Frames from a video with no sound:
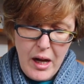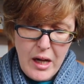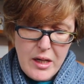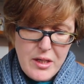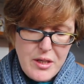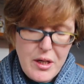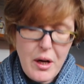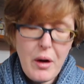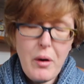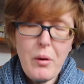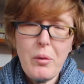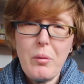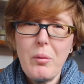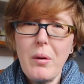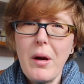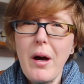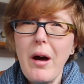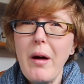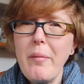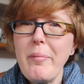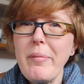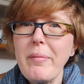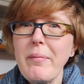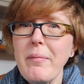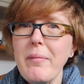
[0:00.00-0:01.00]
So
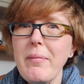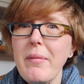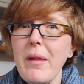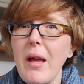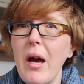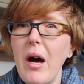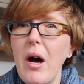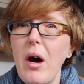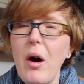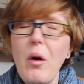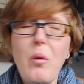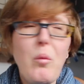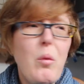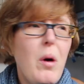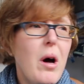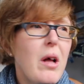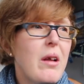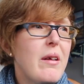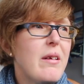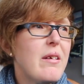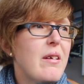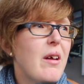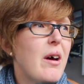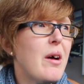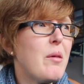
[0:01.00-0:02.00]

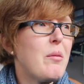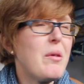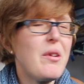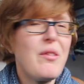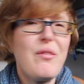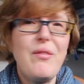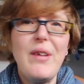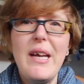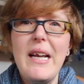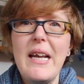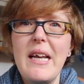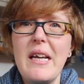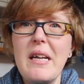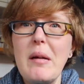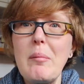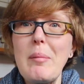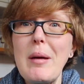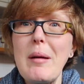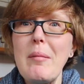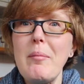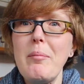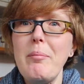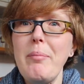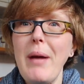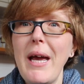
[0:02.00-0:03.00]
whilst I was feeling a
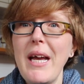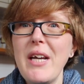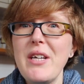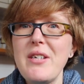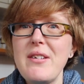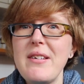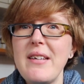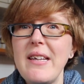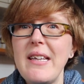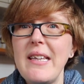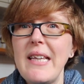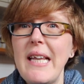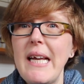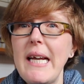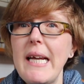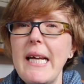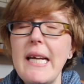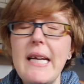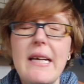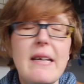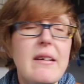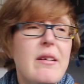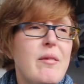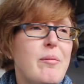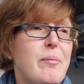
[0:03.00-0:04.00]
bit bashed in the
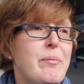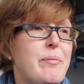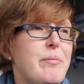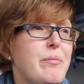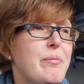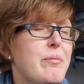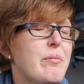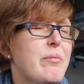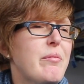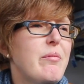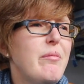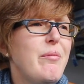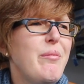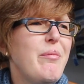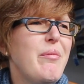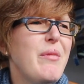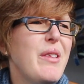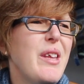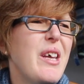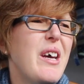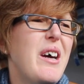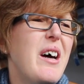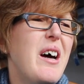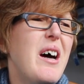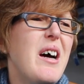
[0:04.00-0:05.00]
head,
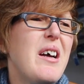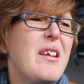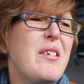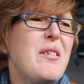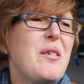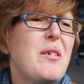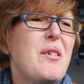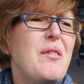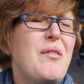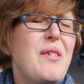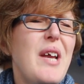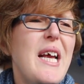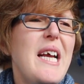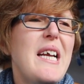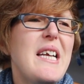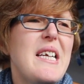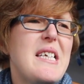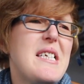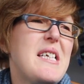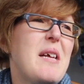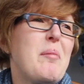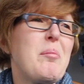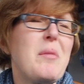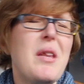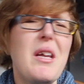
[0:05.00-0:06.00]
I sort of
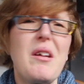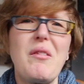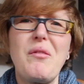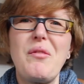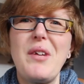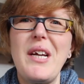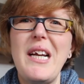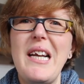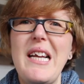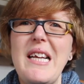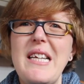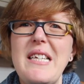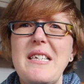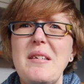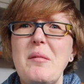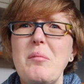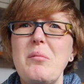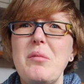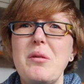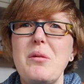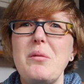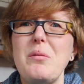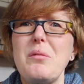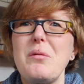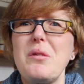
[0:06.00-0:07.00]
needed something really
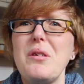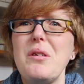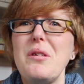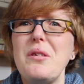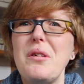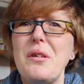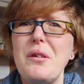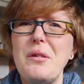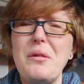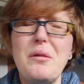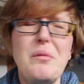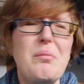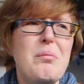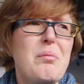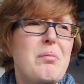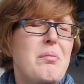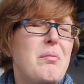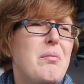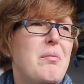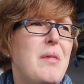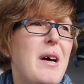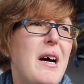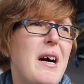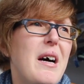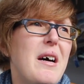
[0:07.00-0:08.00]
simple to do.
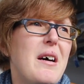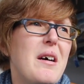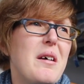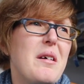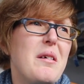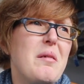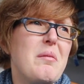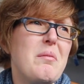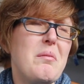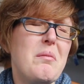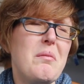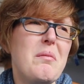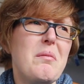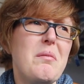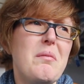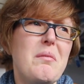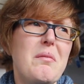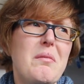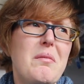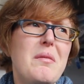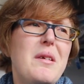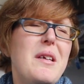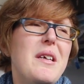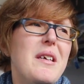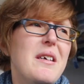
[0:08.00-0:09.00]
Yeah,
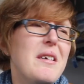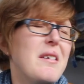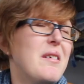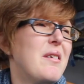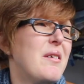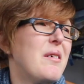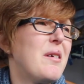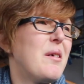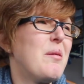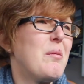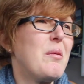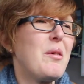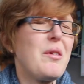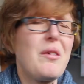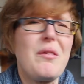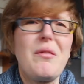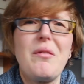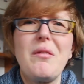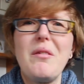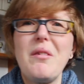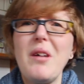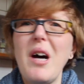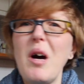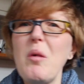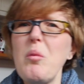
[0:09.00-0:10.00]
I wasn't
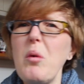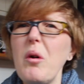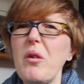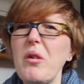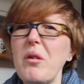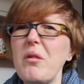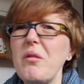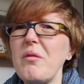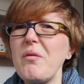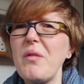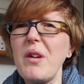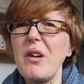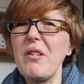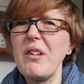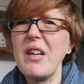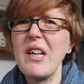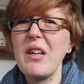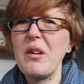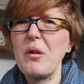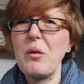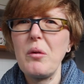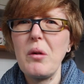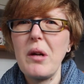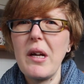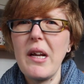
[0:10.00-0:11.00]
very
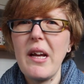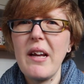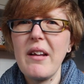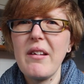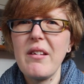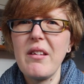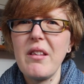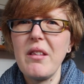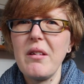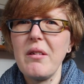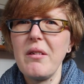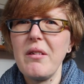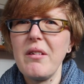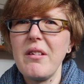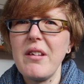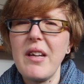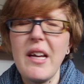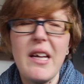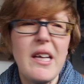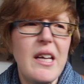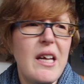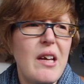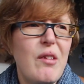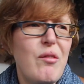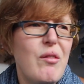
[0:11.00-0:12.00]
good last
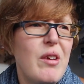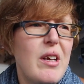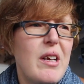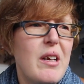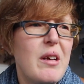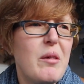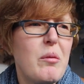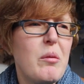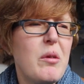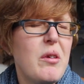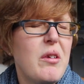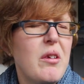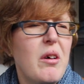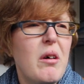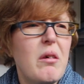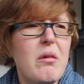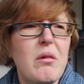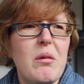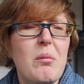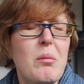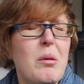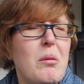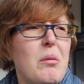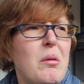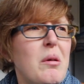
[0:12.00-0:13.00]
Thursday evening. It was
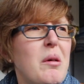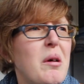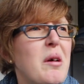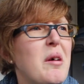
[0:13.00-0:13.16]
horrible.